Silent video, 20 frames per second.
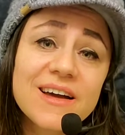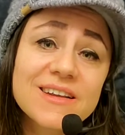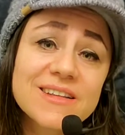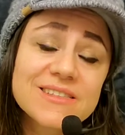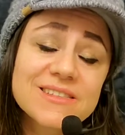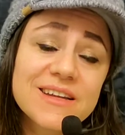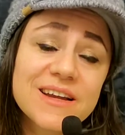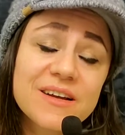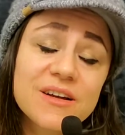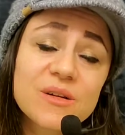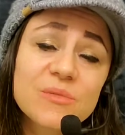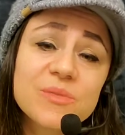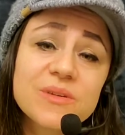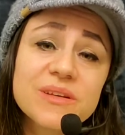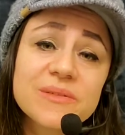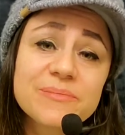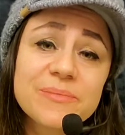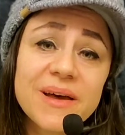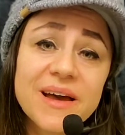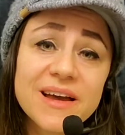had a
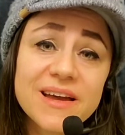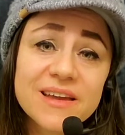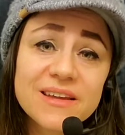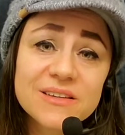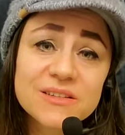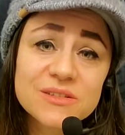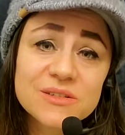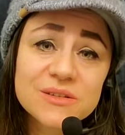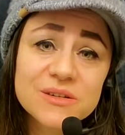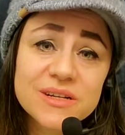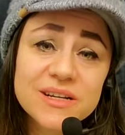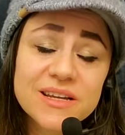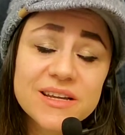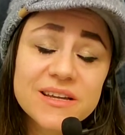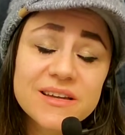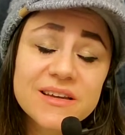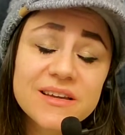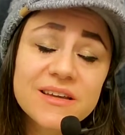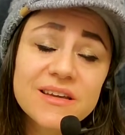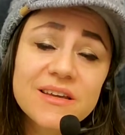terrible back
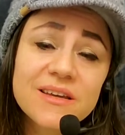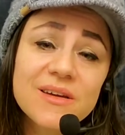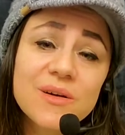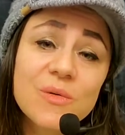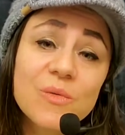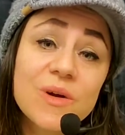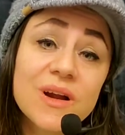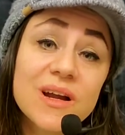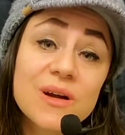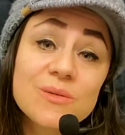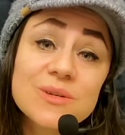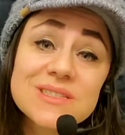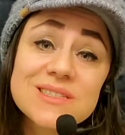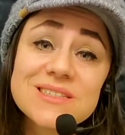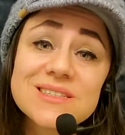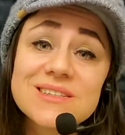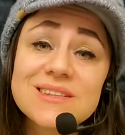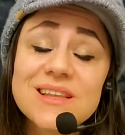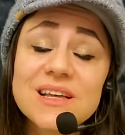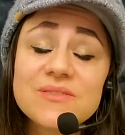injury where I was
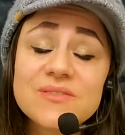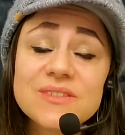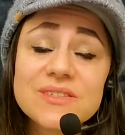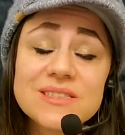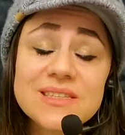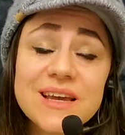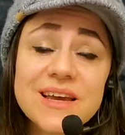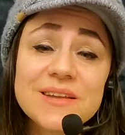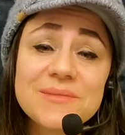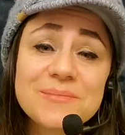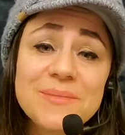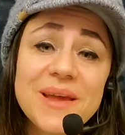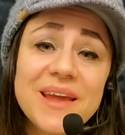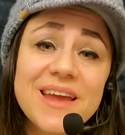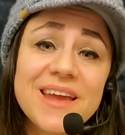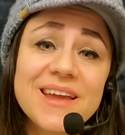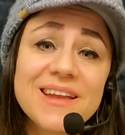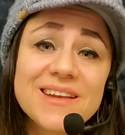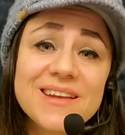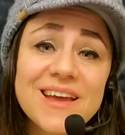in level 10
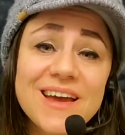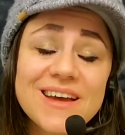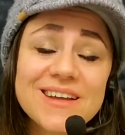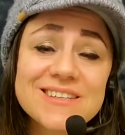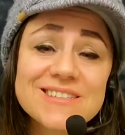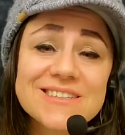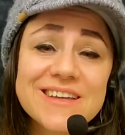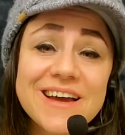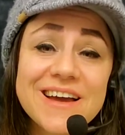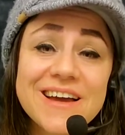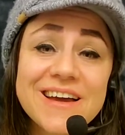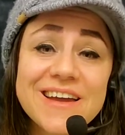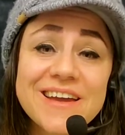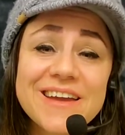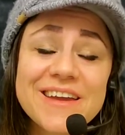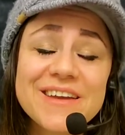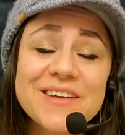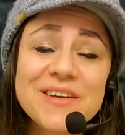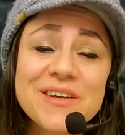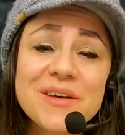pain, and
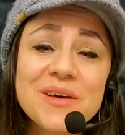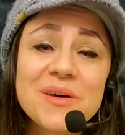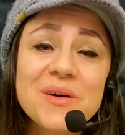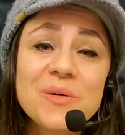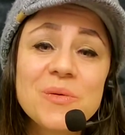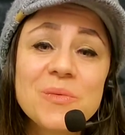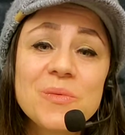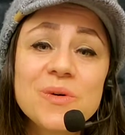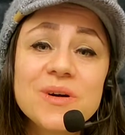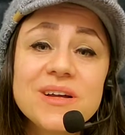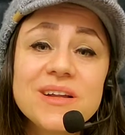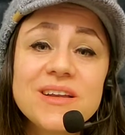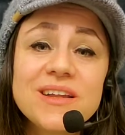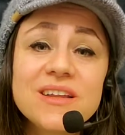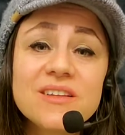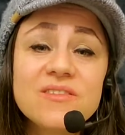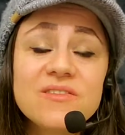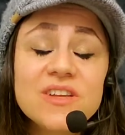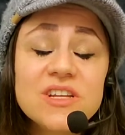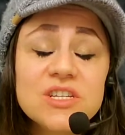I would
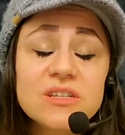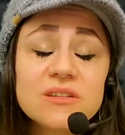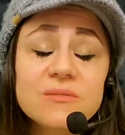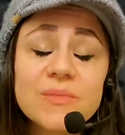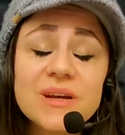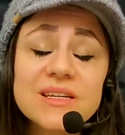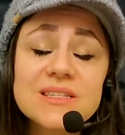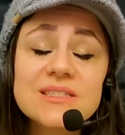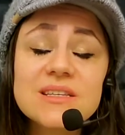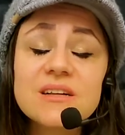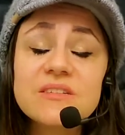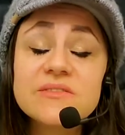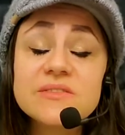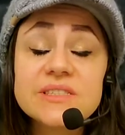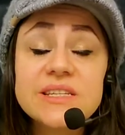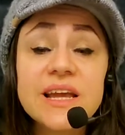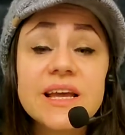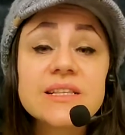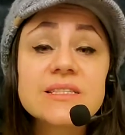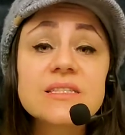envision myself
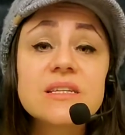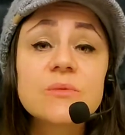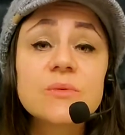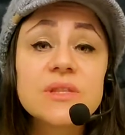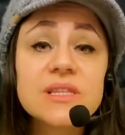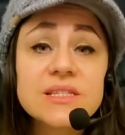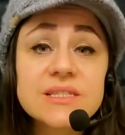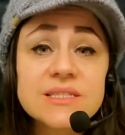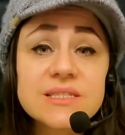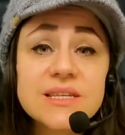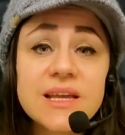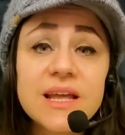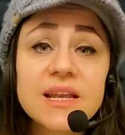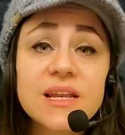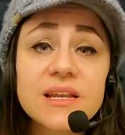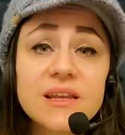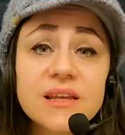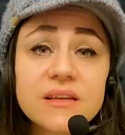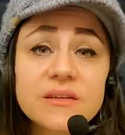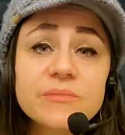dancing with
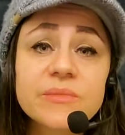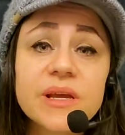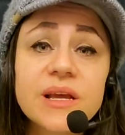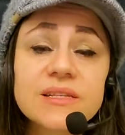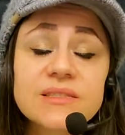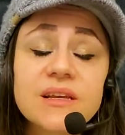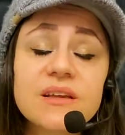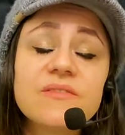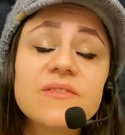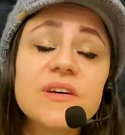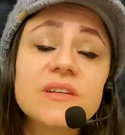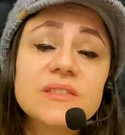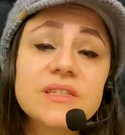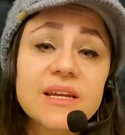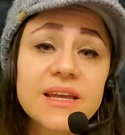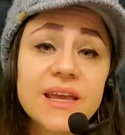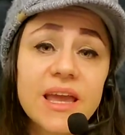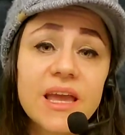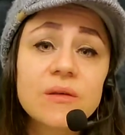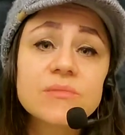Insanity because I felt
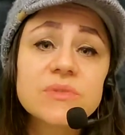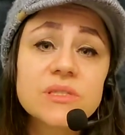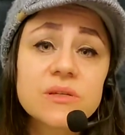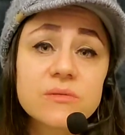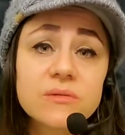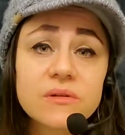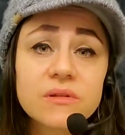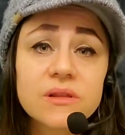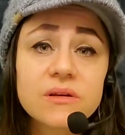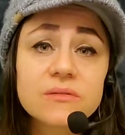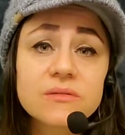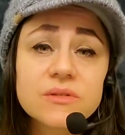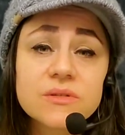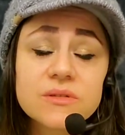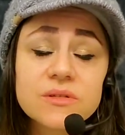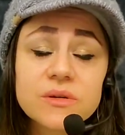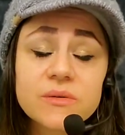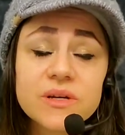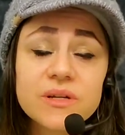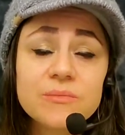I came so close
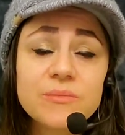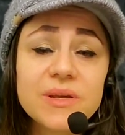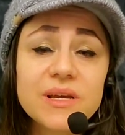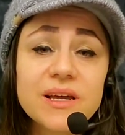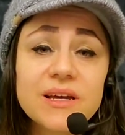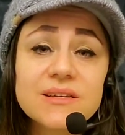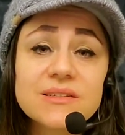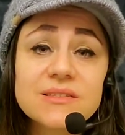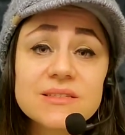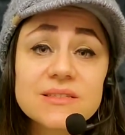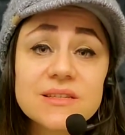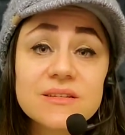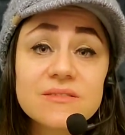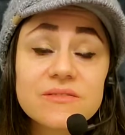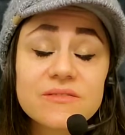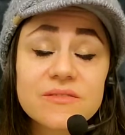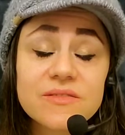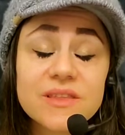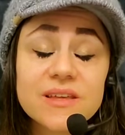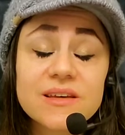to it because
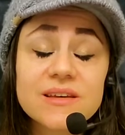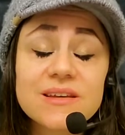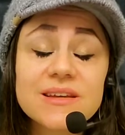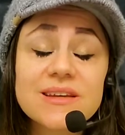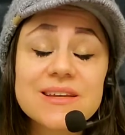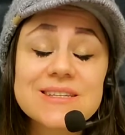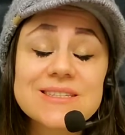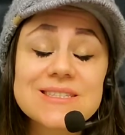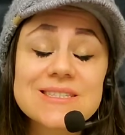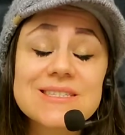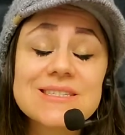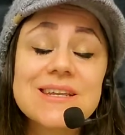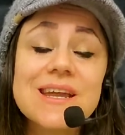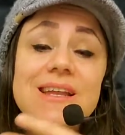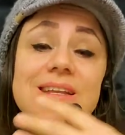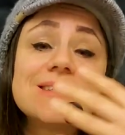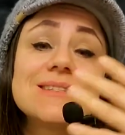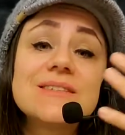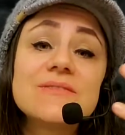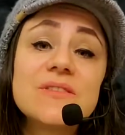of the
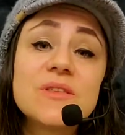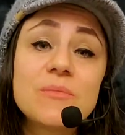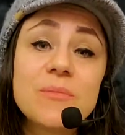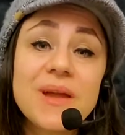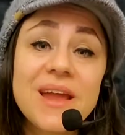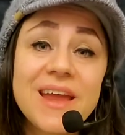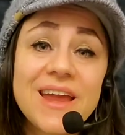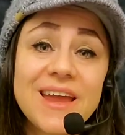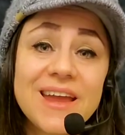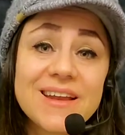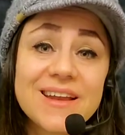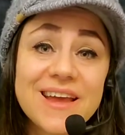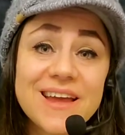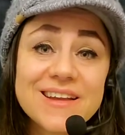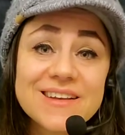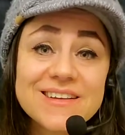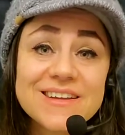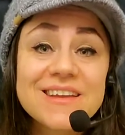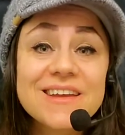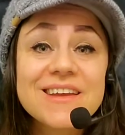extent of the pain
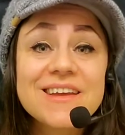and